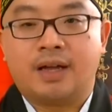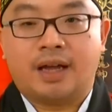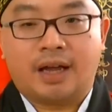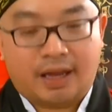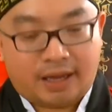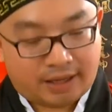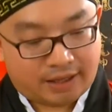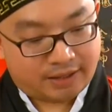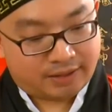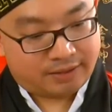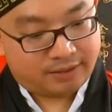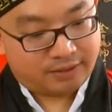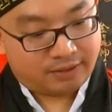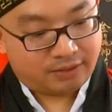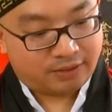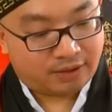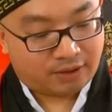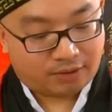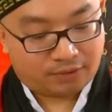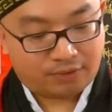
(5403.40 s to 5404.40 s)
and
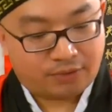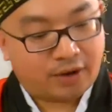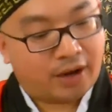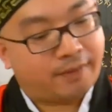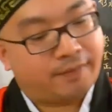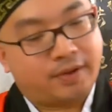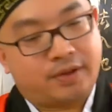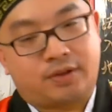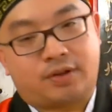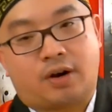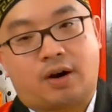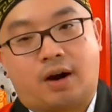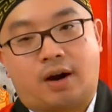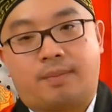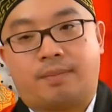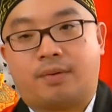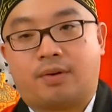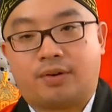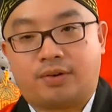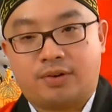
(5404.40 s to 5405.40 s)
you have a
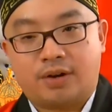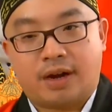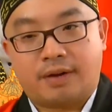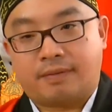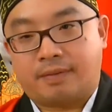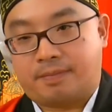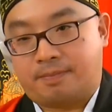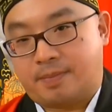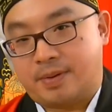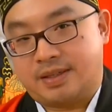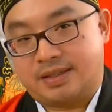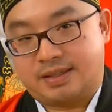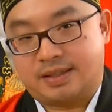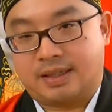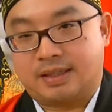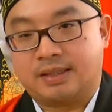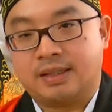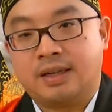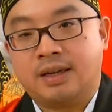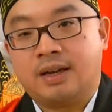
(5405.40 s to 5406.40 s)
job or you have a
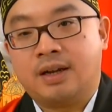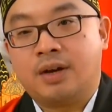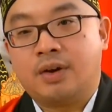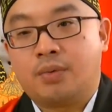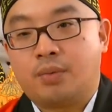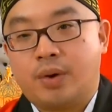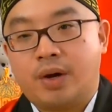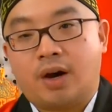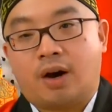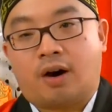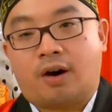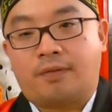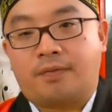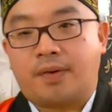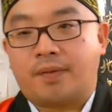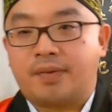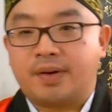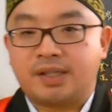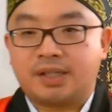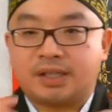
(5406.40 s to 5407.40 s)
business, we are
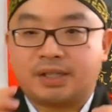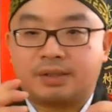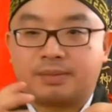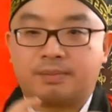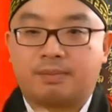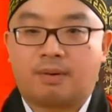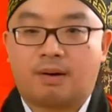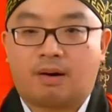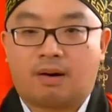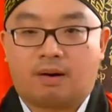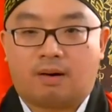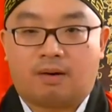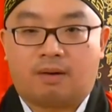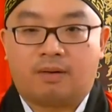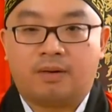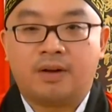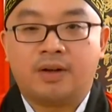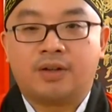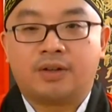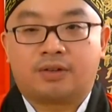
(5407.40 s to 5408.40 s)
very
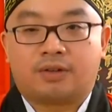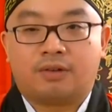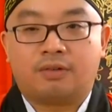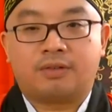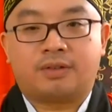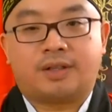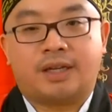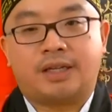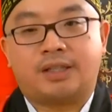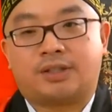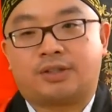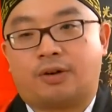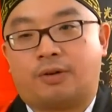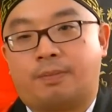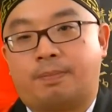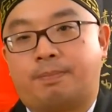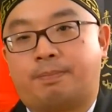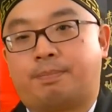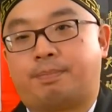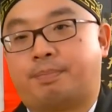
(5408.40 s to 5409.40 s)
small. Don't think
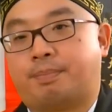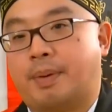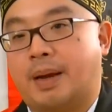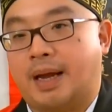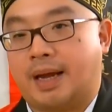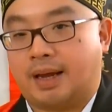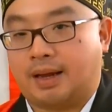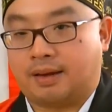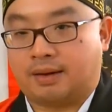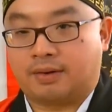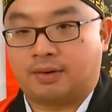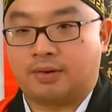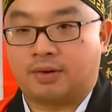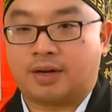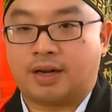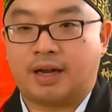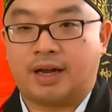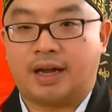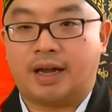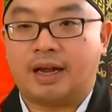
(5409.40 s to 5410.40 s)
so big,
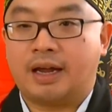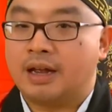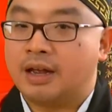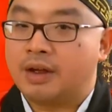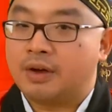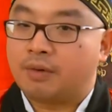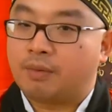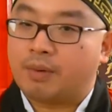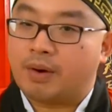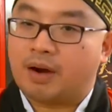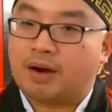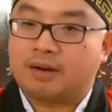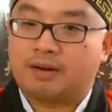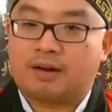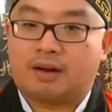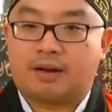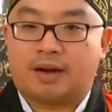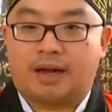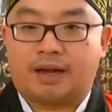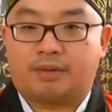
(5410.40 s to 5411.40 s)
okay? We are
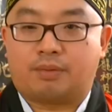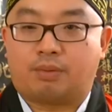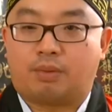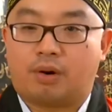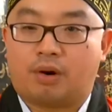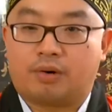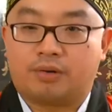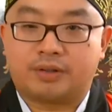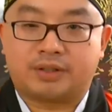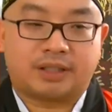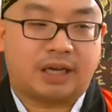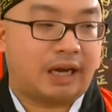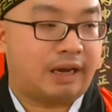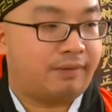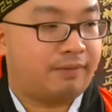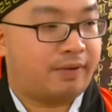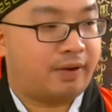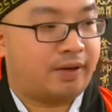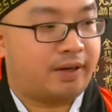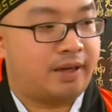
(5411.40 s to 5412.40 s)
not like world
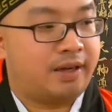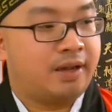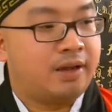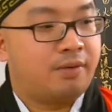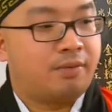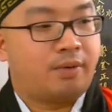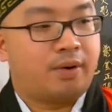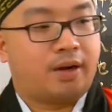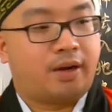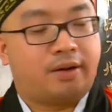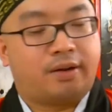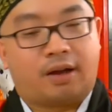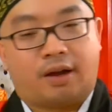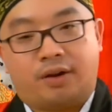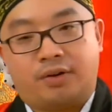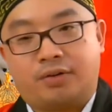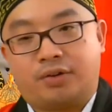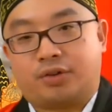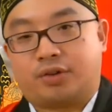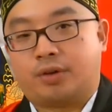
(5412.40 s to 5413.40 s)
saving. We are
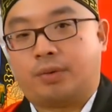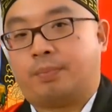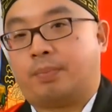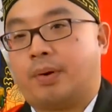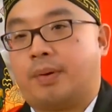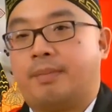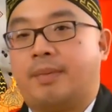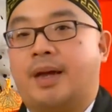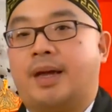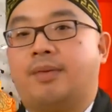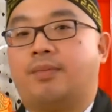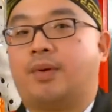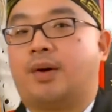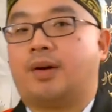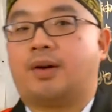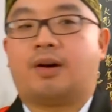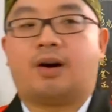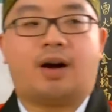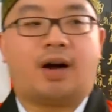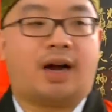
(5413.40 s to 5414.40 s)
not Superman. We
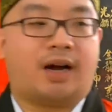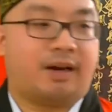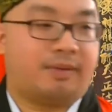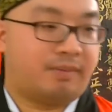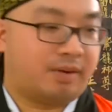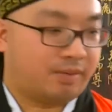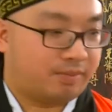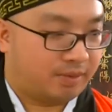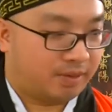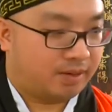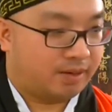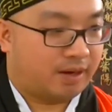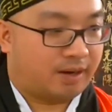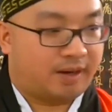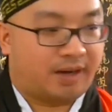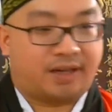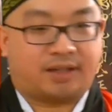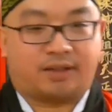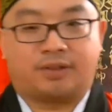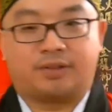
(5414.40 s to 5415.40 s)
are not Iron Man. We are not
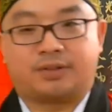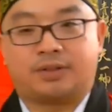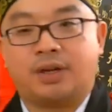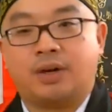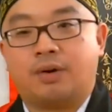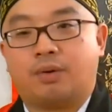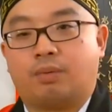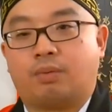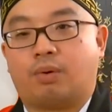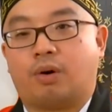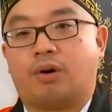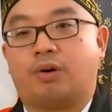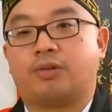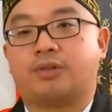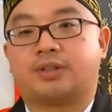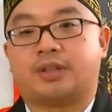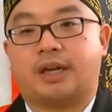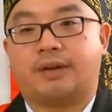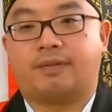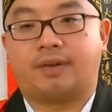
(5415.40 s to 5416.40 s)
like those
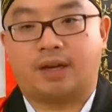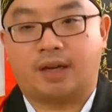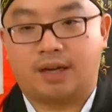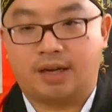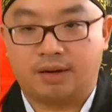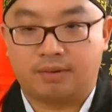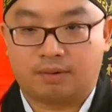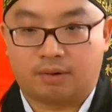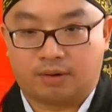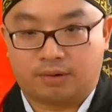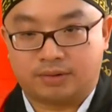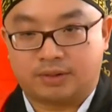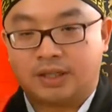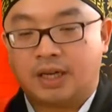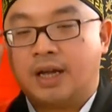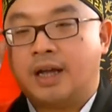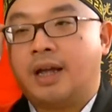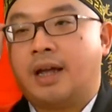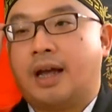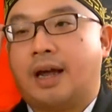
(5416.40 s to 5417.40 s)
world saving heroes.
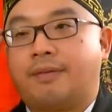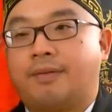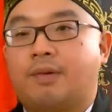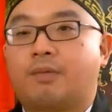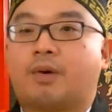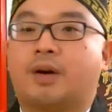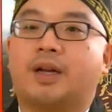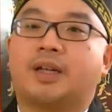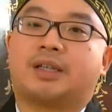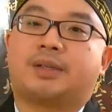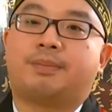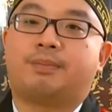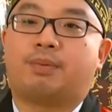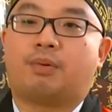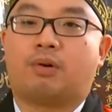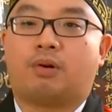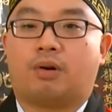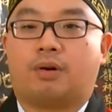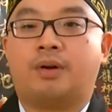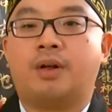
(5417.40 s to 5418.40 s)
Everyone is
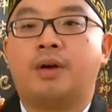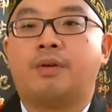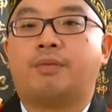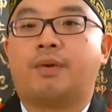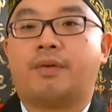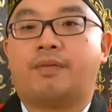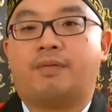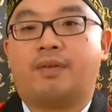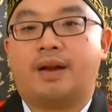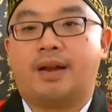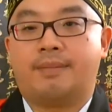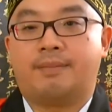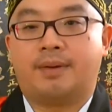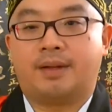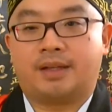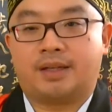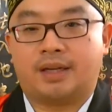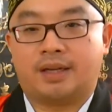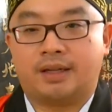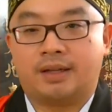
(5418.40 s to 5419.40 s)
born with
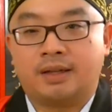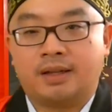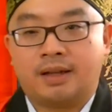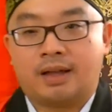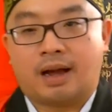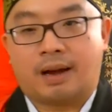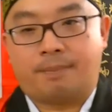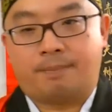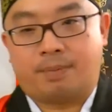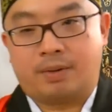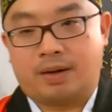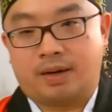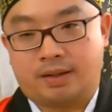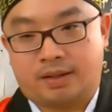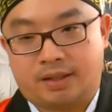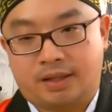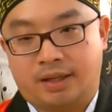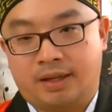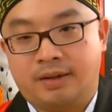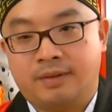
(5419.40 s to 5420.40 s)
limited
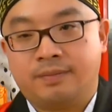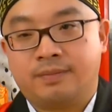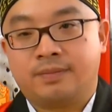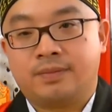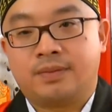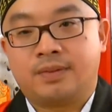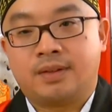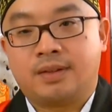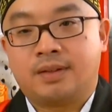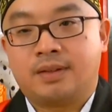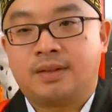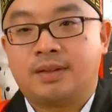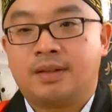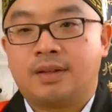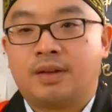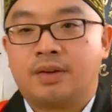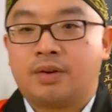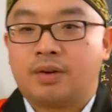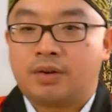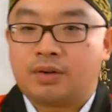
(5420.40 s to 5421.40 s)
ability.
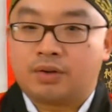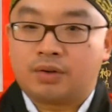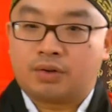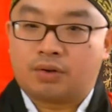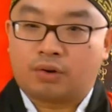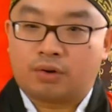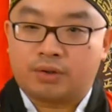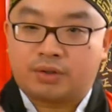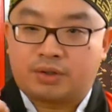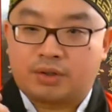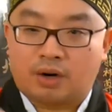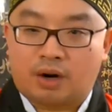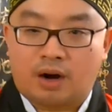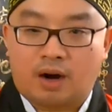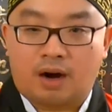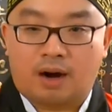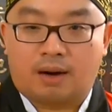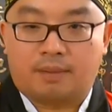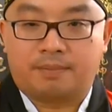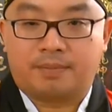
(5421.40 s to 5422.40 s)
Your
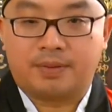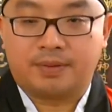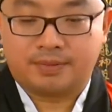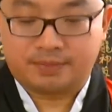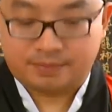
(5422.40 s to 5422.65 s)
job.